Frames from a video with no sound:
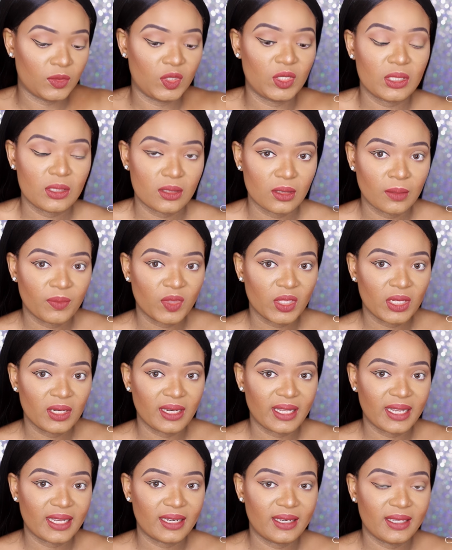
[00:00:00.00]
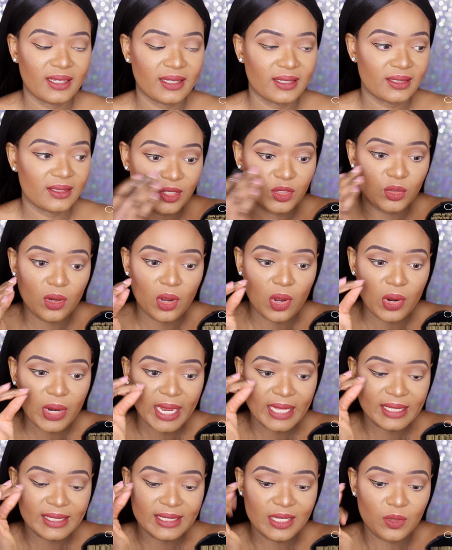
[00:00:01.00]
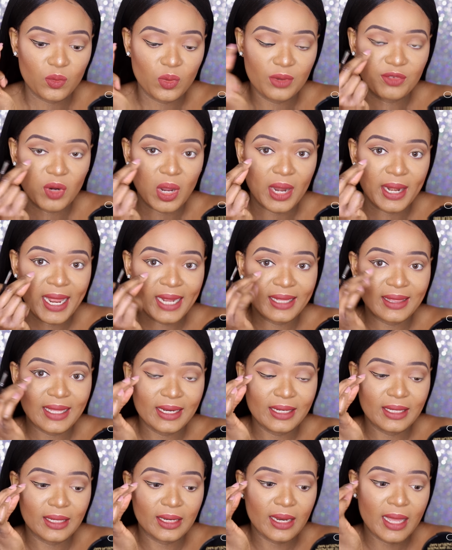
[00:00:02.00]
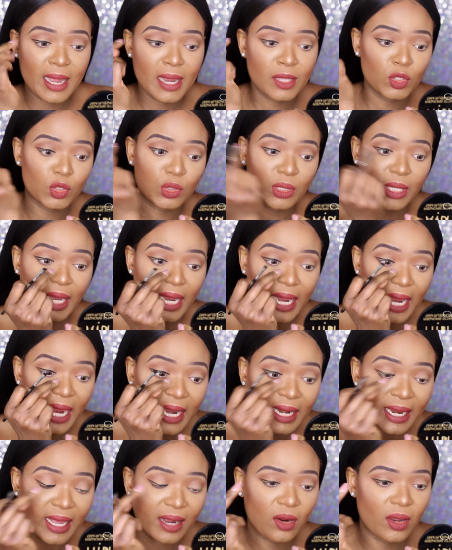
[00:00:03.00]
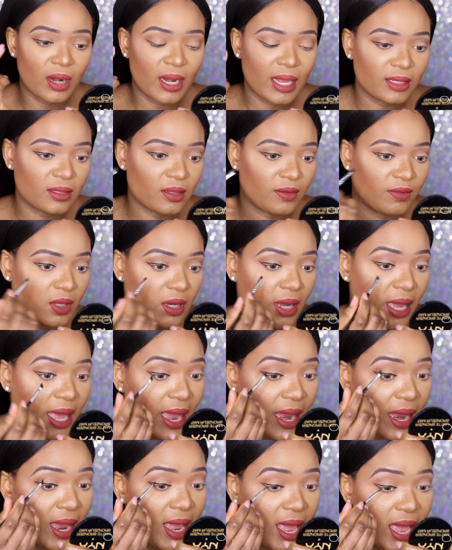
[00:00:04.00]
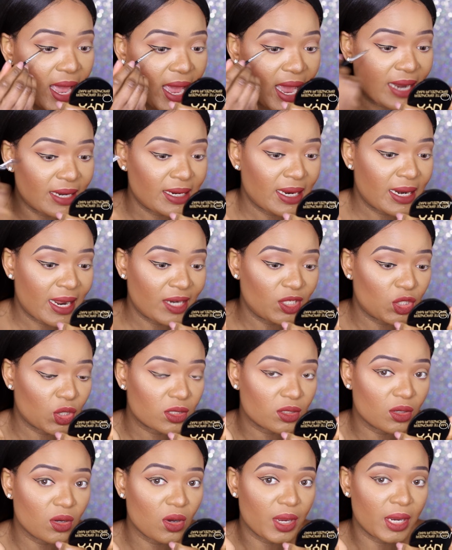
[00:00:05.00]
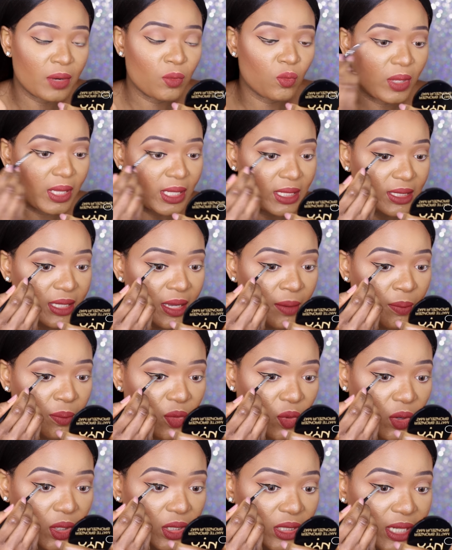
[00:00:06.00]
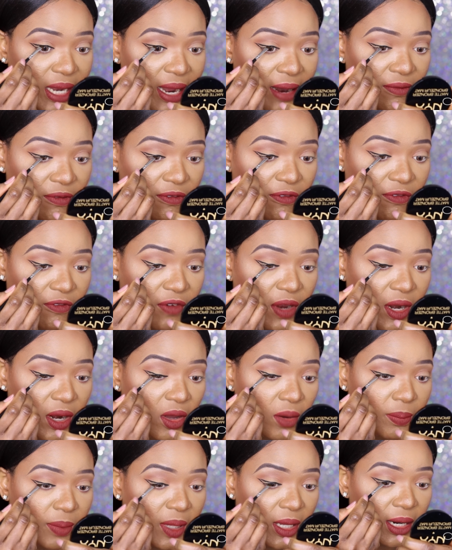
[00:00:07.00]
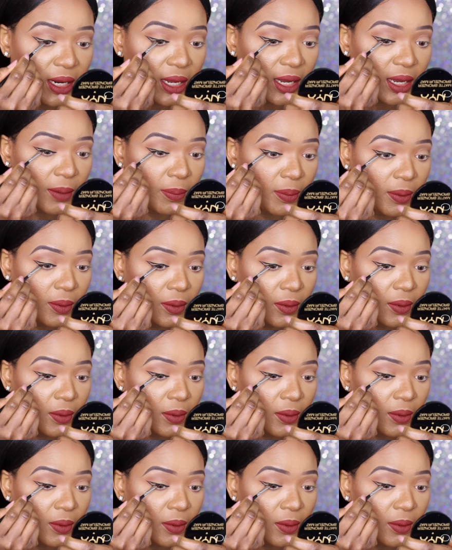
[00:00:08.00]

just something like this as you all can see we've connected the line to the inner corners of the eye and then I just go in with the same brush and fill up the gap